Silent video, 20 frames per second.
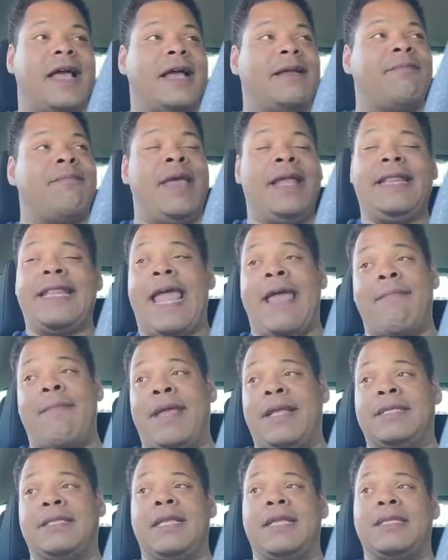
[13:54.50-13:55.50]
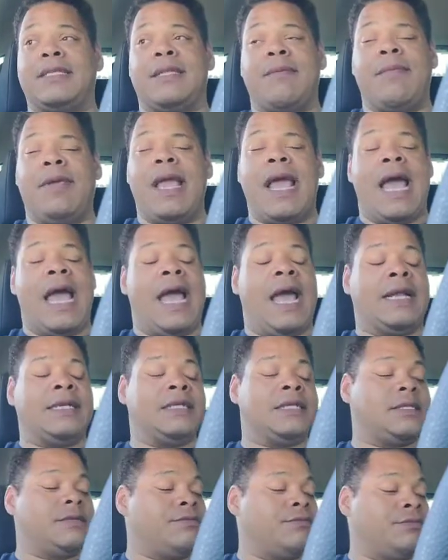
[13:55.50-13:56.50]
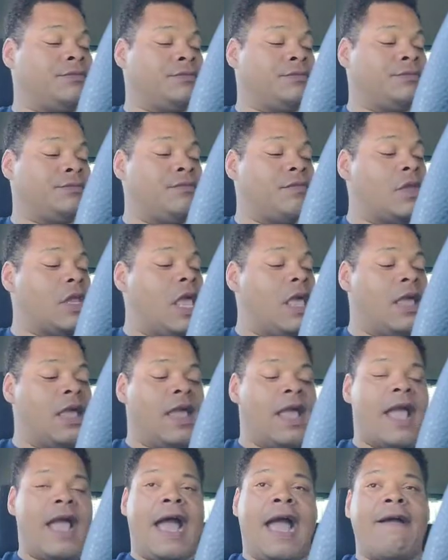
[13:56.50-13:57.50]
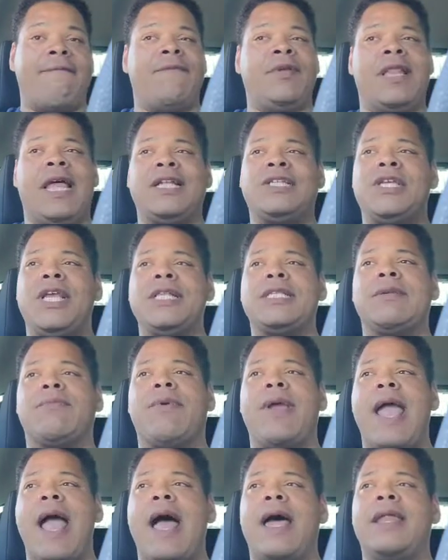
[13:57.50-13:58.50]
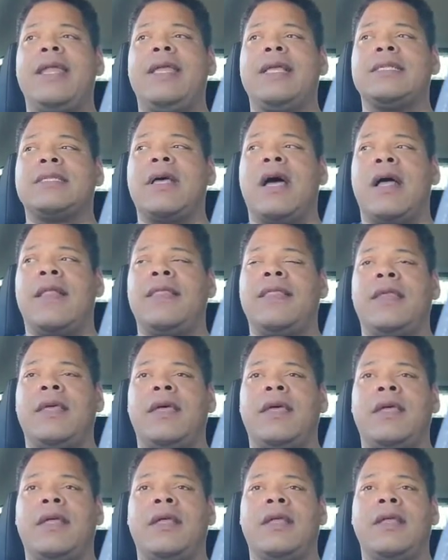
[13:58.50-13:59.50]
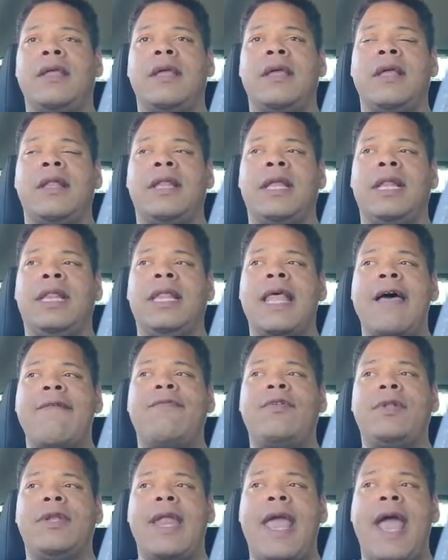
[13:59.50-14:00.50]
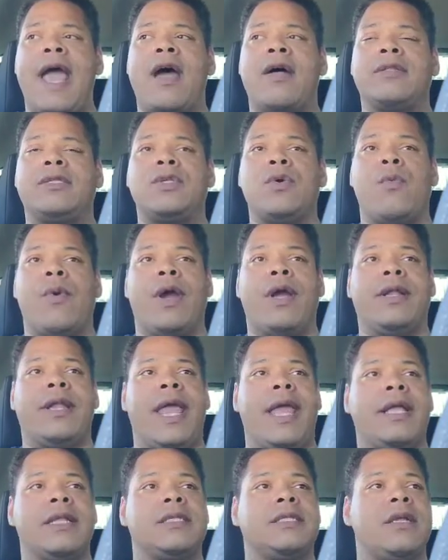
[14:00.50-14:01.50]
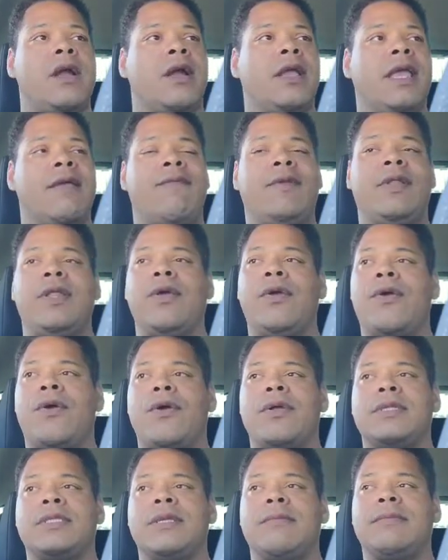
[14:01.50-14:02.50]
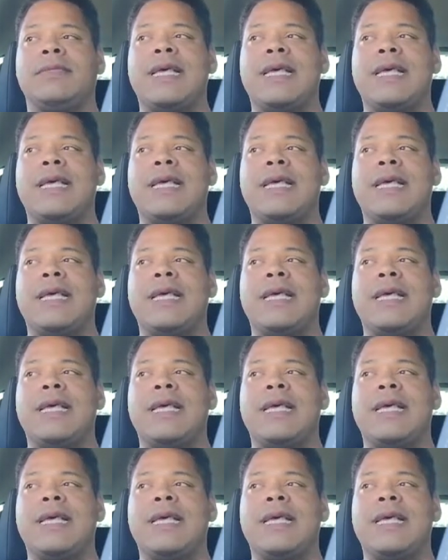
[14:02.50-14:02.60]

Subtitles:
Make that make sense to me. I feel like Chasing Reality is on the level now to where they can start giving the girls some